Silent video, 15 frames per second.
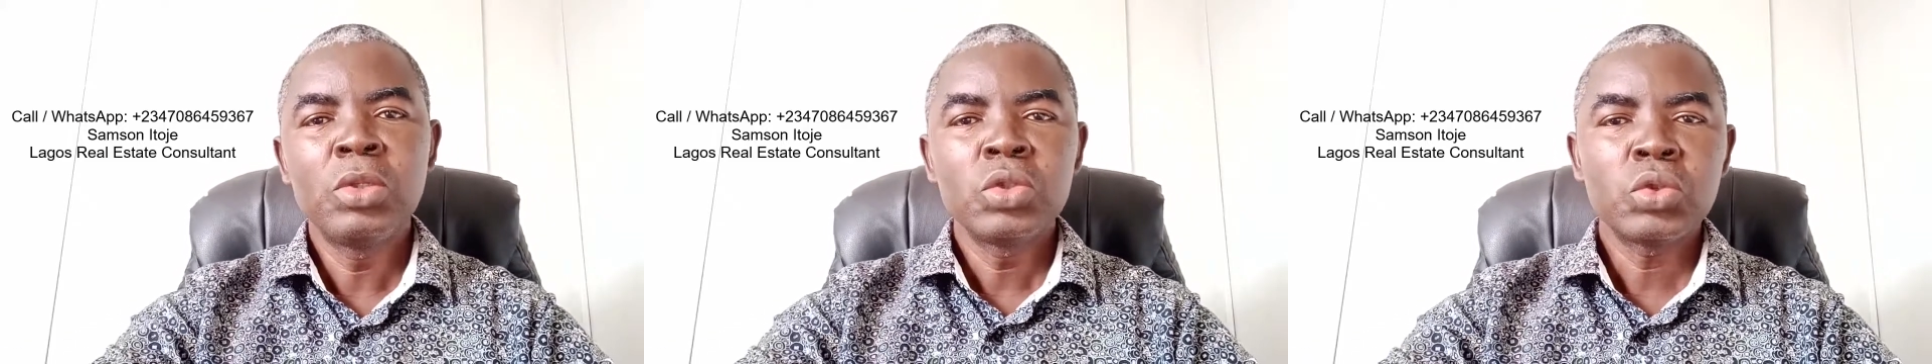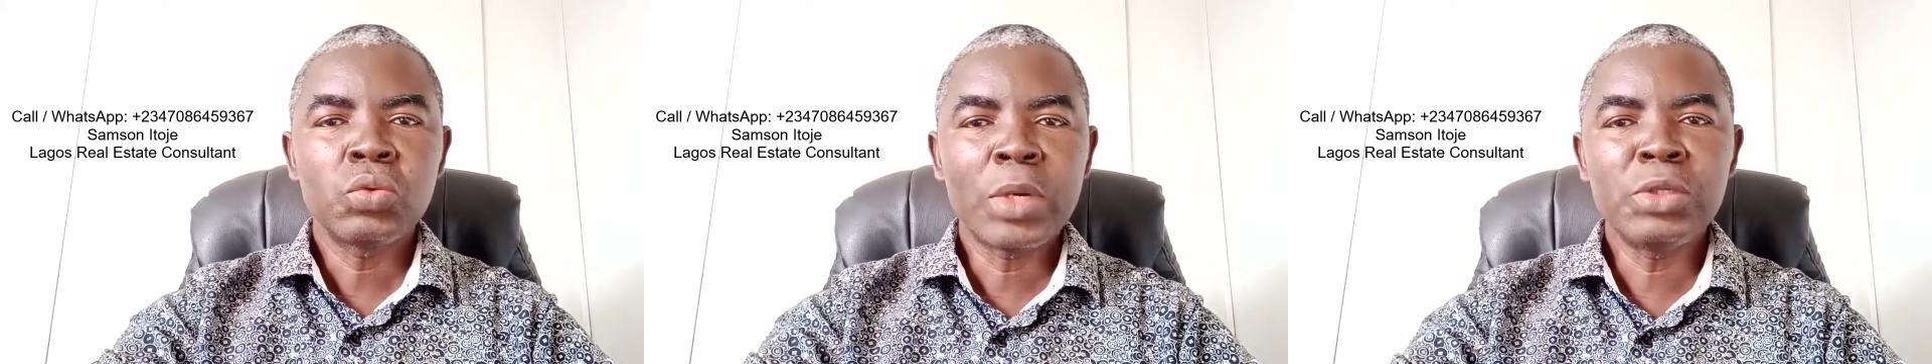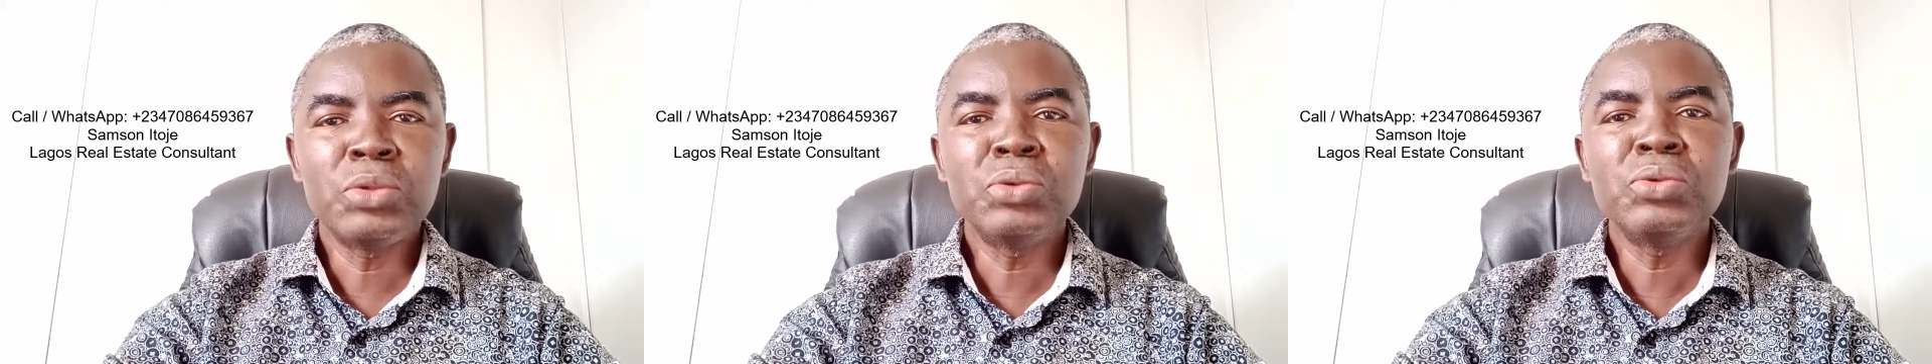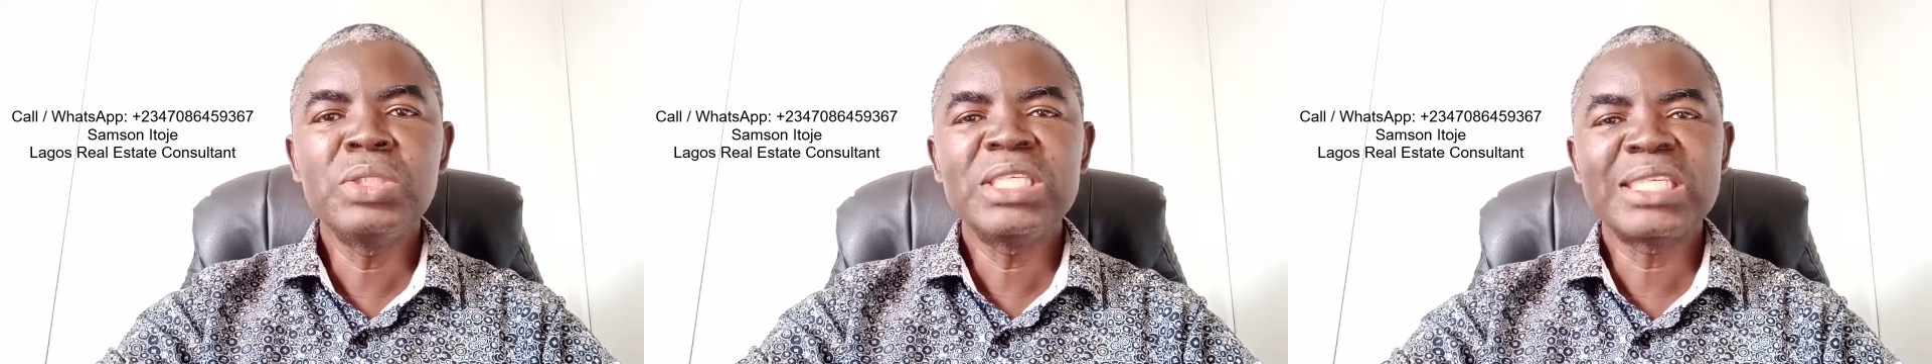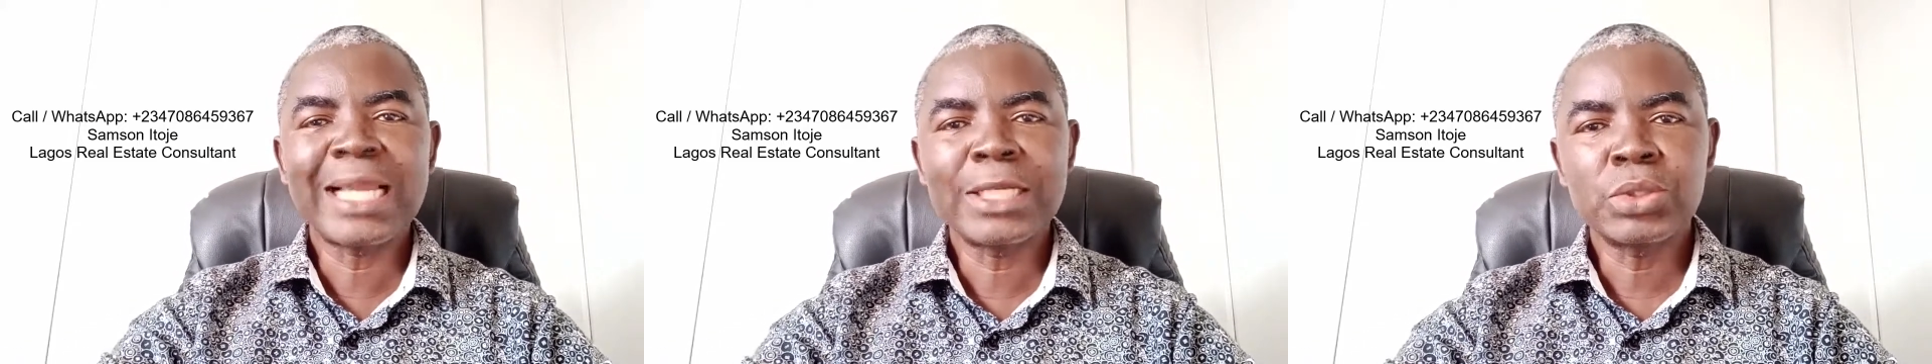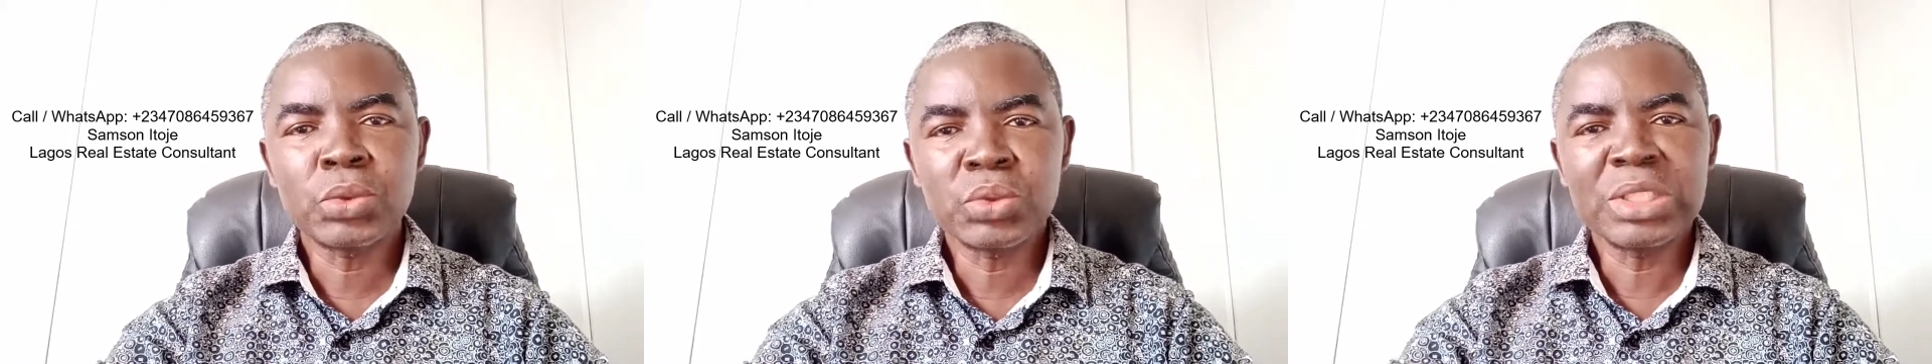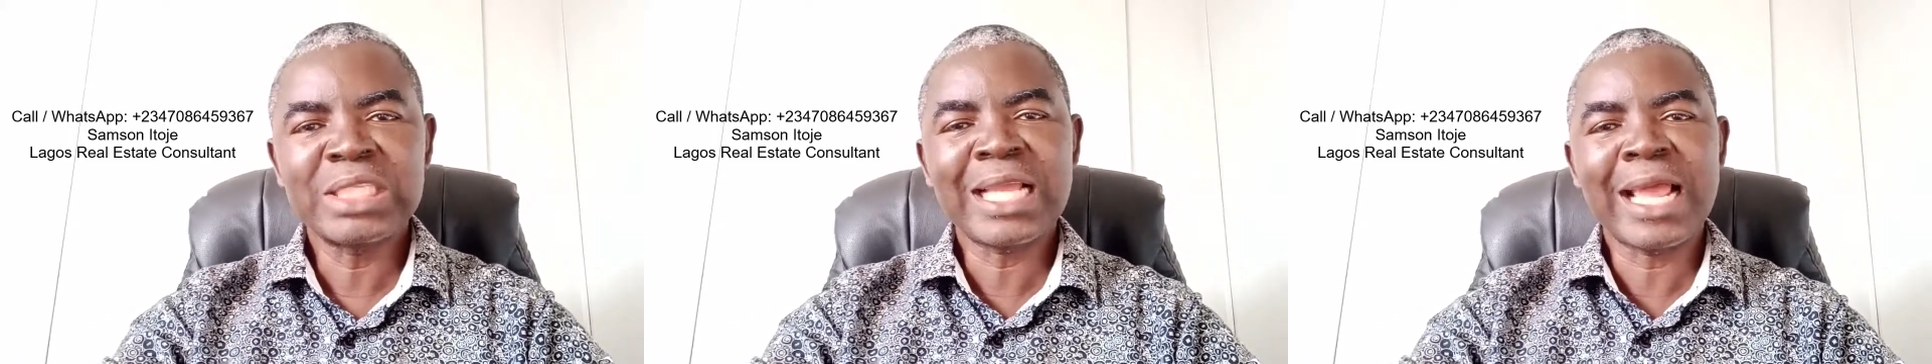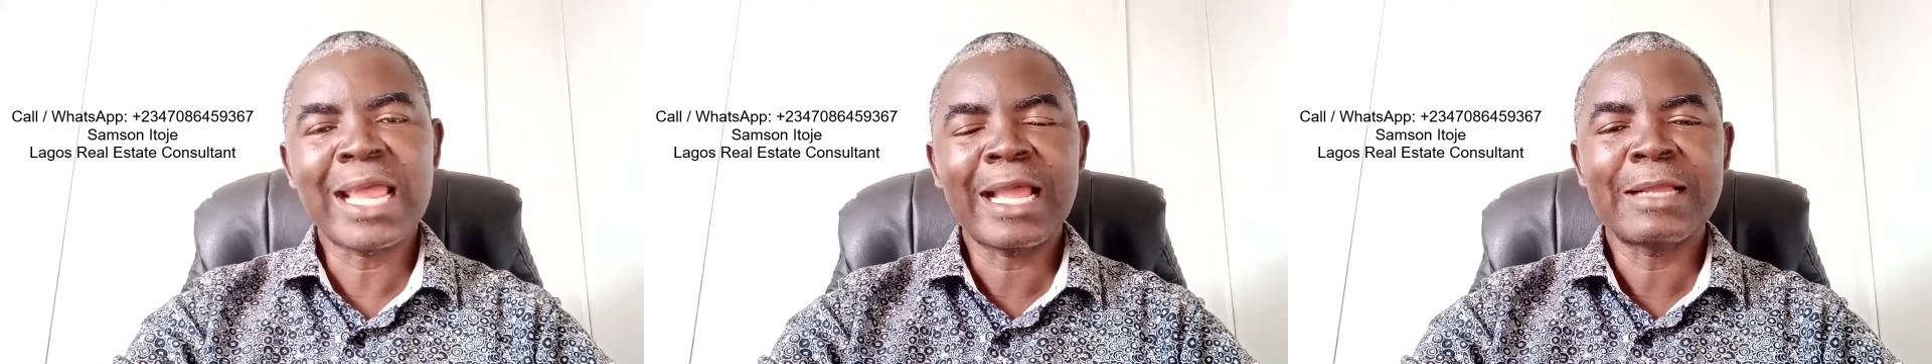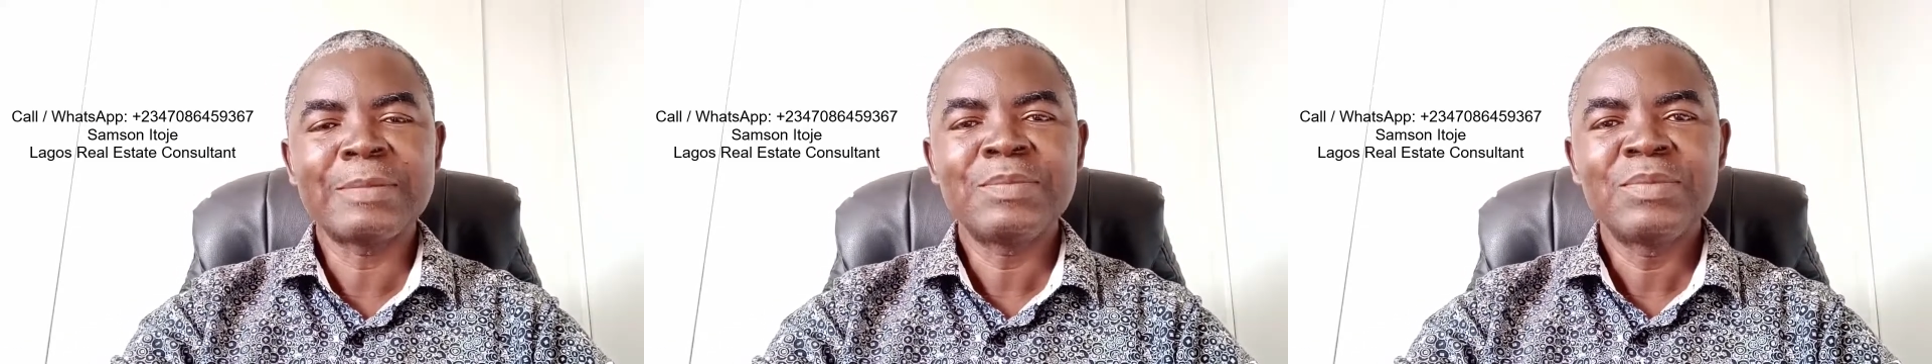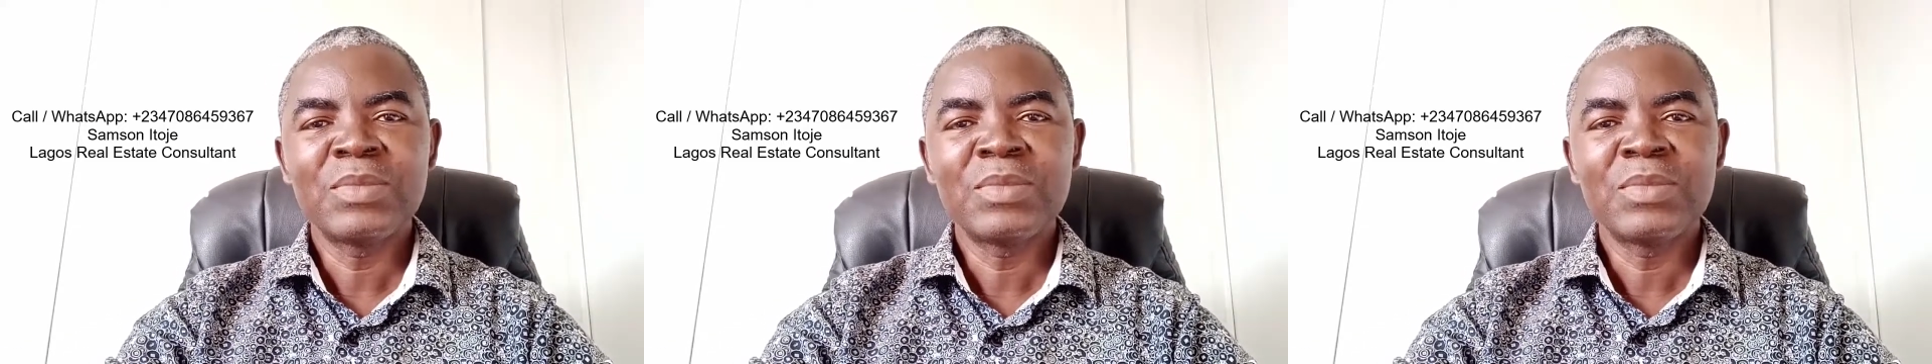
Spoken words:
So when you do decide to retire,